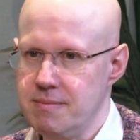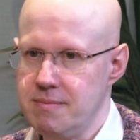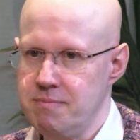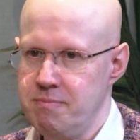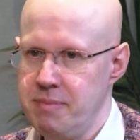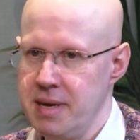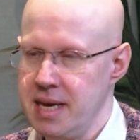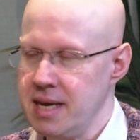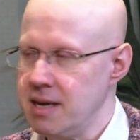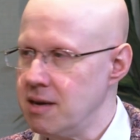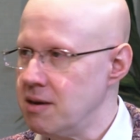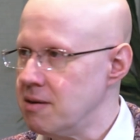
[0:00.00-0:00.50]

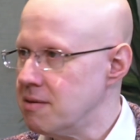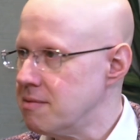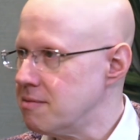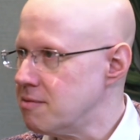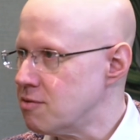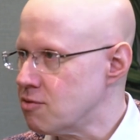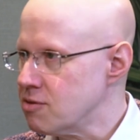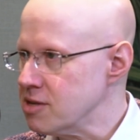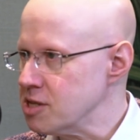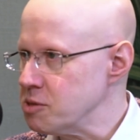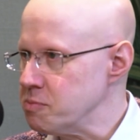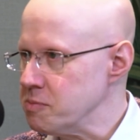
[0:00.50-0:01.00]
big
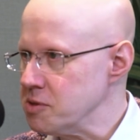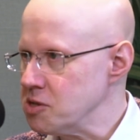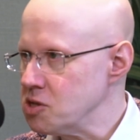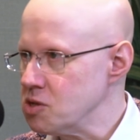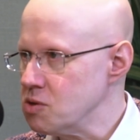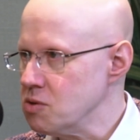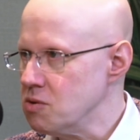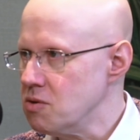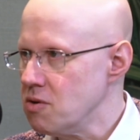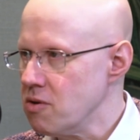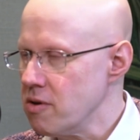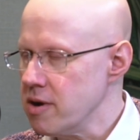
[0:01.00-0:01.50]
Christmas
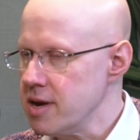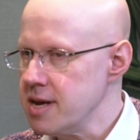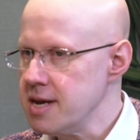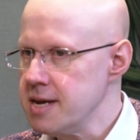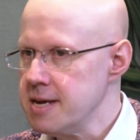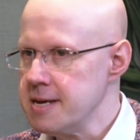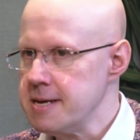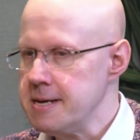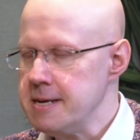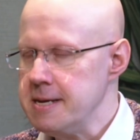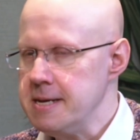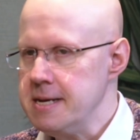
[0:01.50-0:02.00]
story.
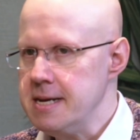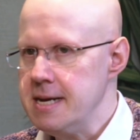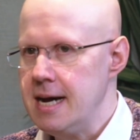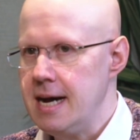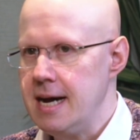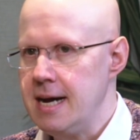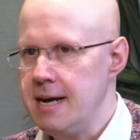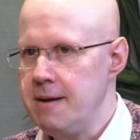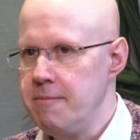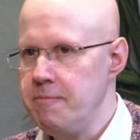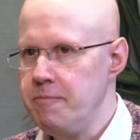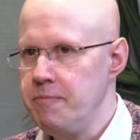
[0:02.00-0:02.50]

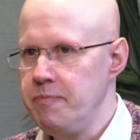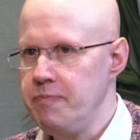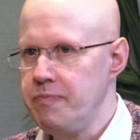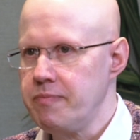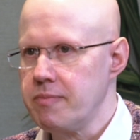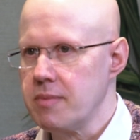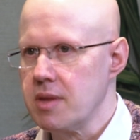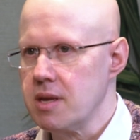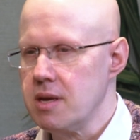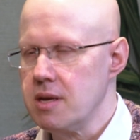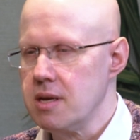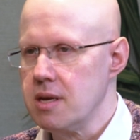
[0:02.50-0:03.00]

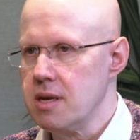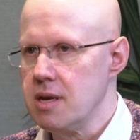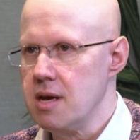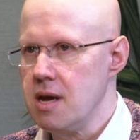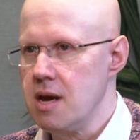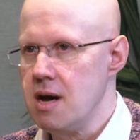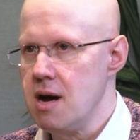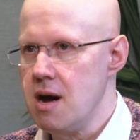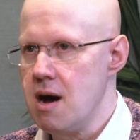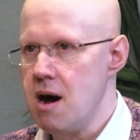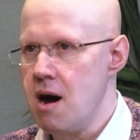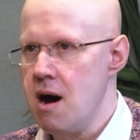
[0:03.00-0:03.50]

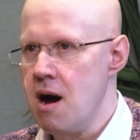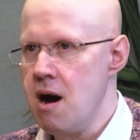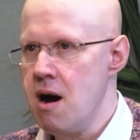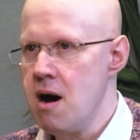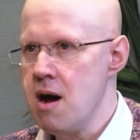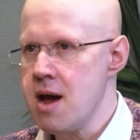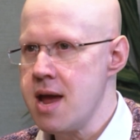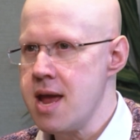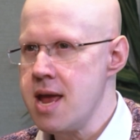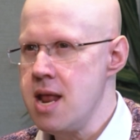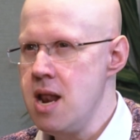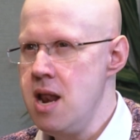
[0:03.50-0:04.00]

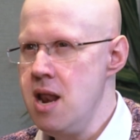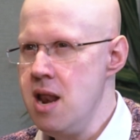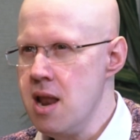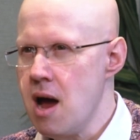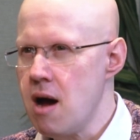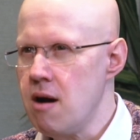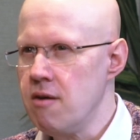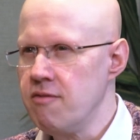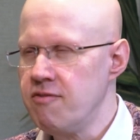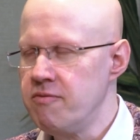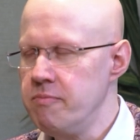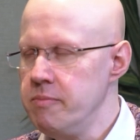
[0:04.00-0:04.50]
I
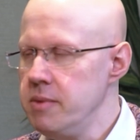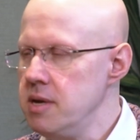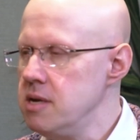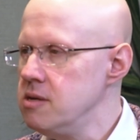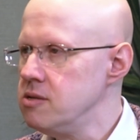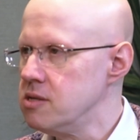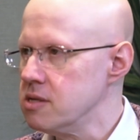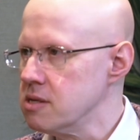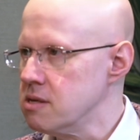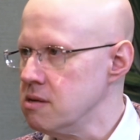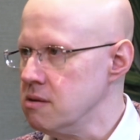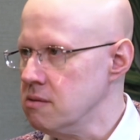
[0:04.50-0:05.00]
love
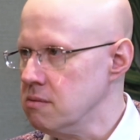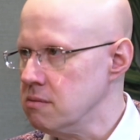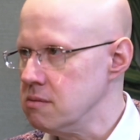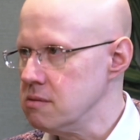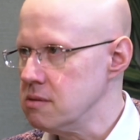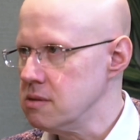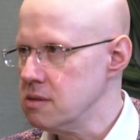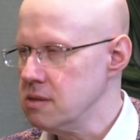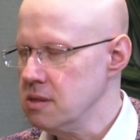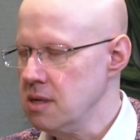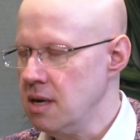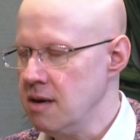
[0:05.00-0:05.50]

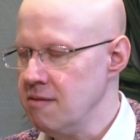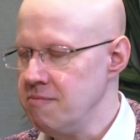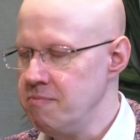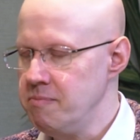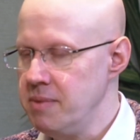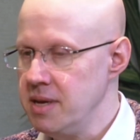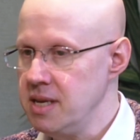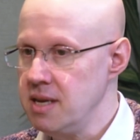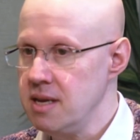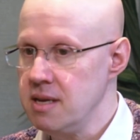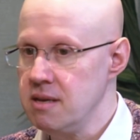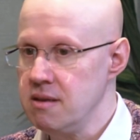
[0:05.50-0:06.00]
musicals. I've
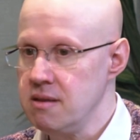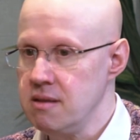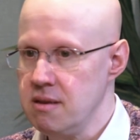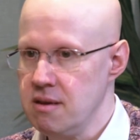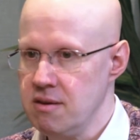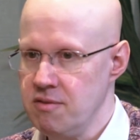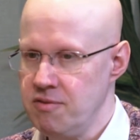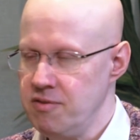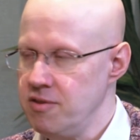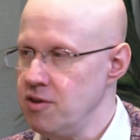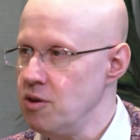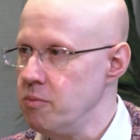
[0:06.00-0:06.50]
been in
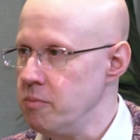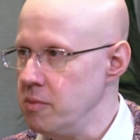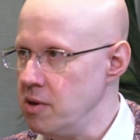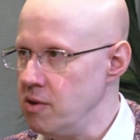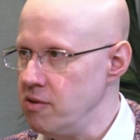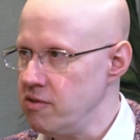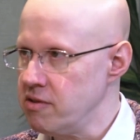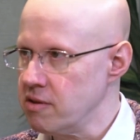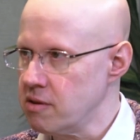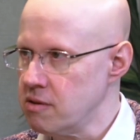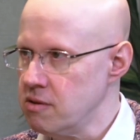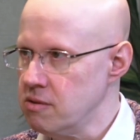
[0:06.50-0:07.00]
a few
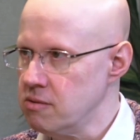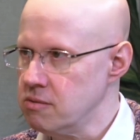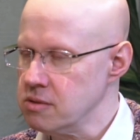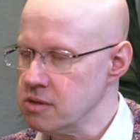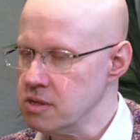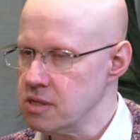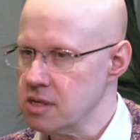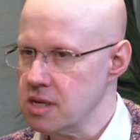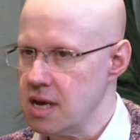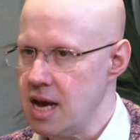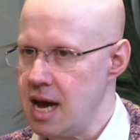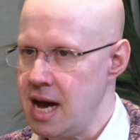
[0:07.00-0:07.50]

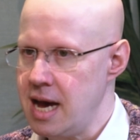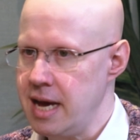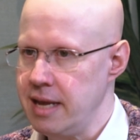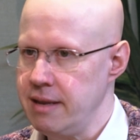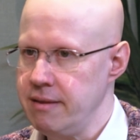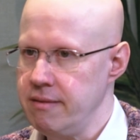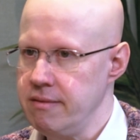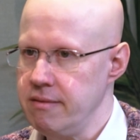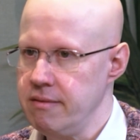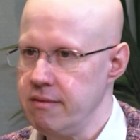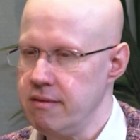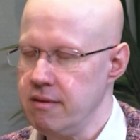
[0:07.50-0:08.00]
musicals.
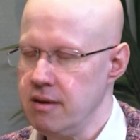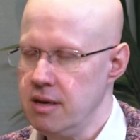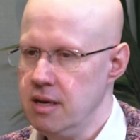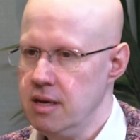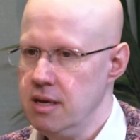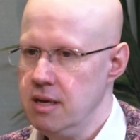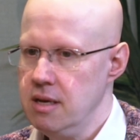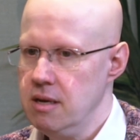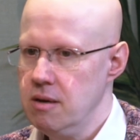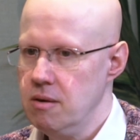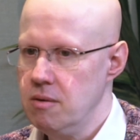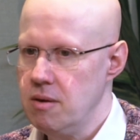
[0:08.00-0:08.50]
And
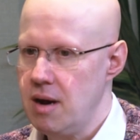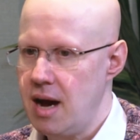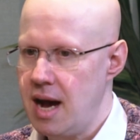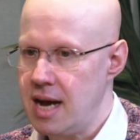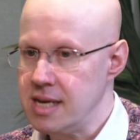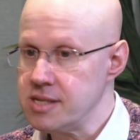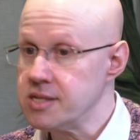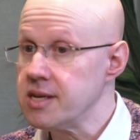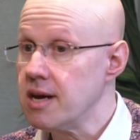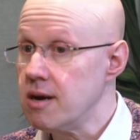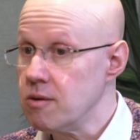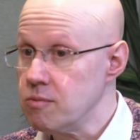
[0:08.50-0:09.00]

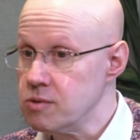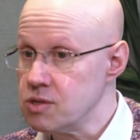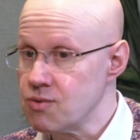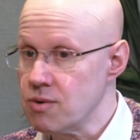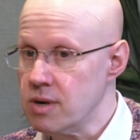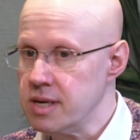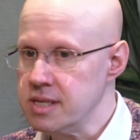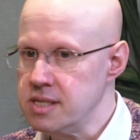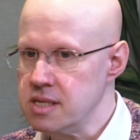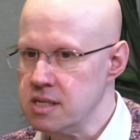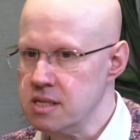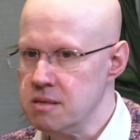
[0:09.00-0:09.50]
as I was
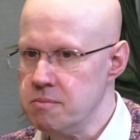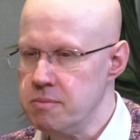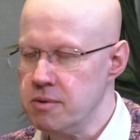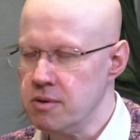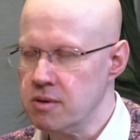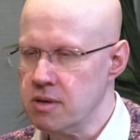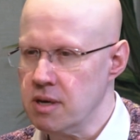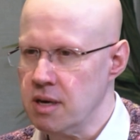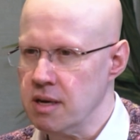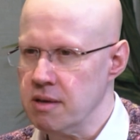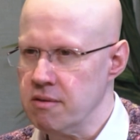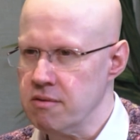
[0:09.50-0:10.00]
writing the
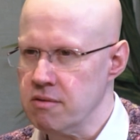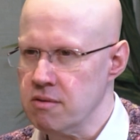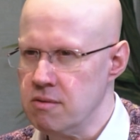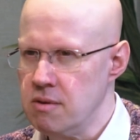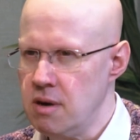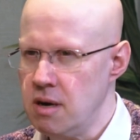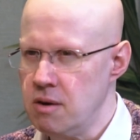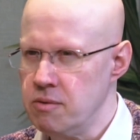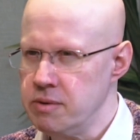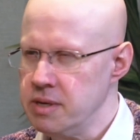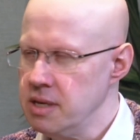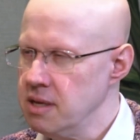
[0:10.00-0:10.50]
book, I
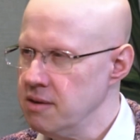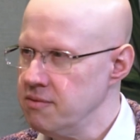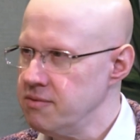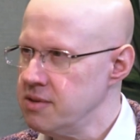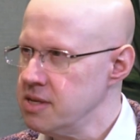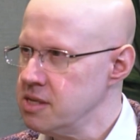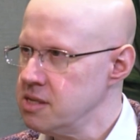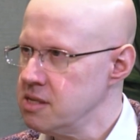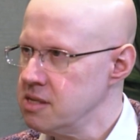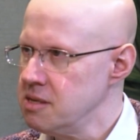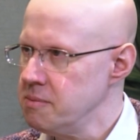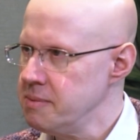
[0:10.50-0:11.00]
thought I would love
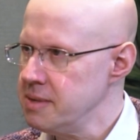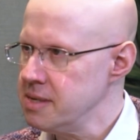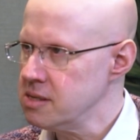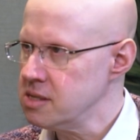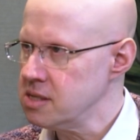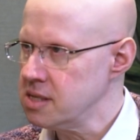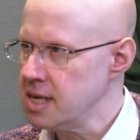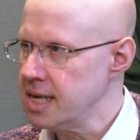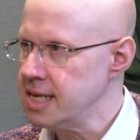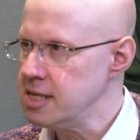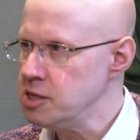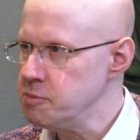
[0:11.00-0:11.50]
this to be a
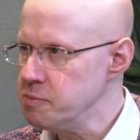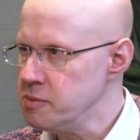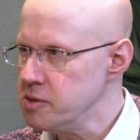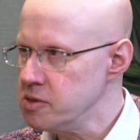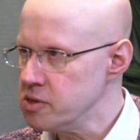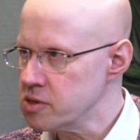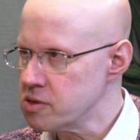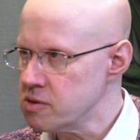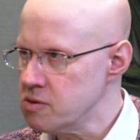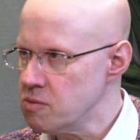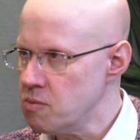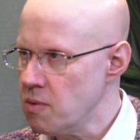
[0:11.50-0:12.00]
stage
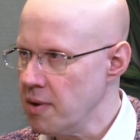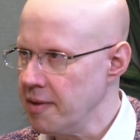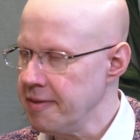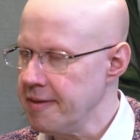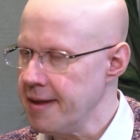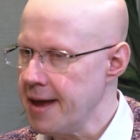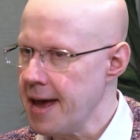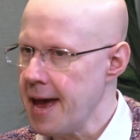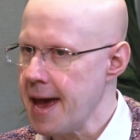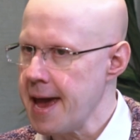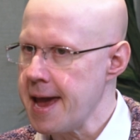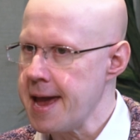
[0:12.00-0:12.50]
musical one
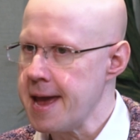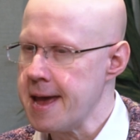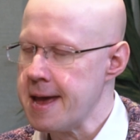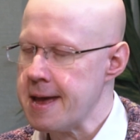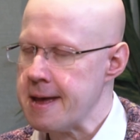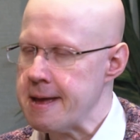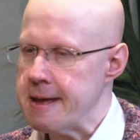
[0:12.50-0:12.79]
day.